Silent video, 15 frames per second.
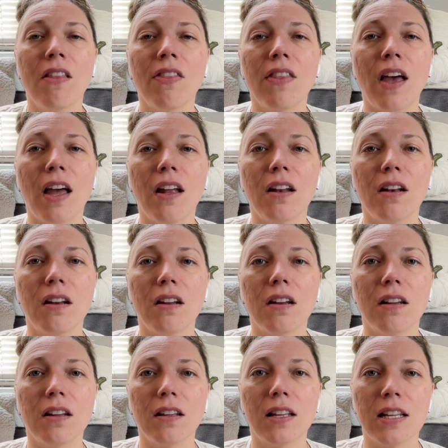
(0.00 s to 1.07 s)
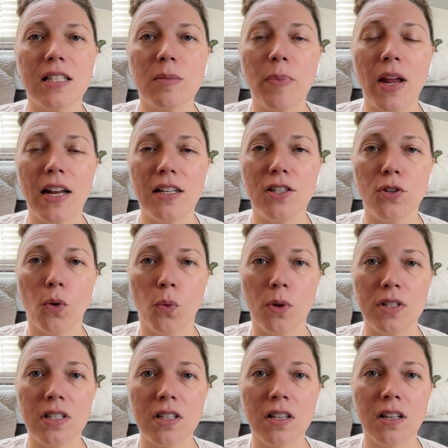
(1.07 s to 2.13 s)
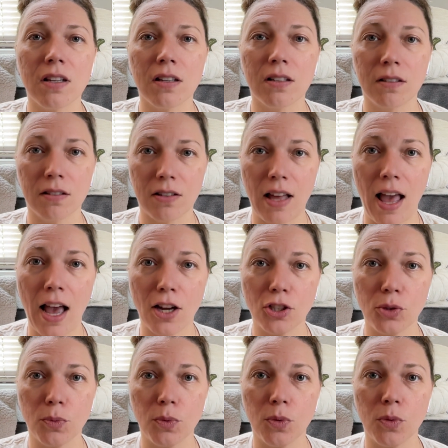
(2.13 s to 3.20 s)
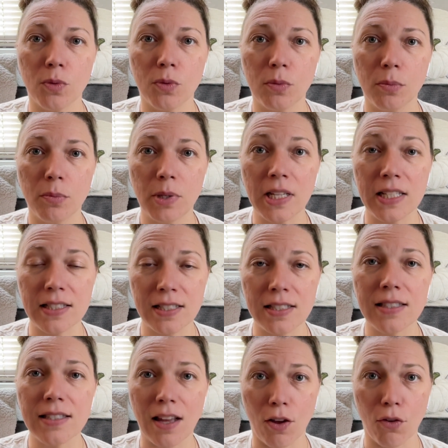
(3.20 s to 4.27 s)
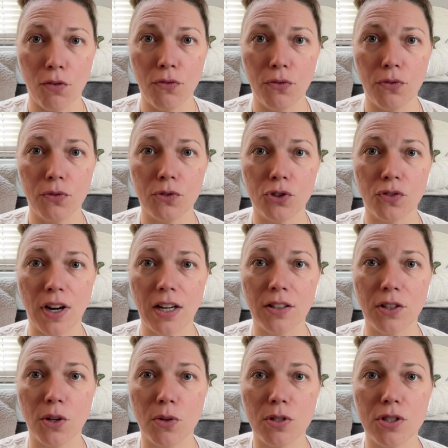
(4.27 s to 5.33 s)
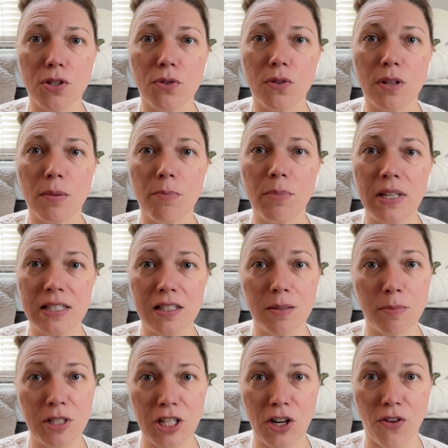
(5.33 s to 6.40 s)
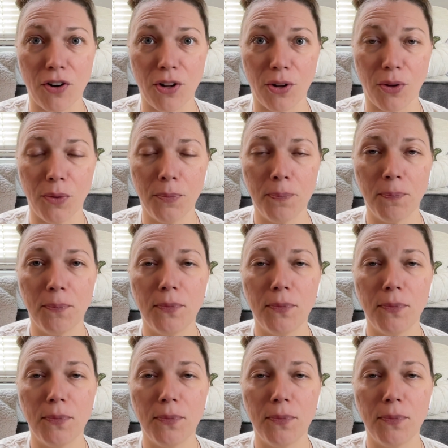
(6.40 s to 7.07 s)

that gets painted onto the actual piece itself, directly onto the bisque material.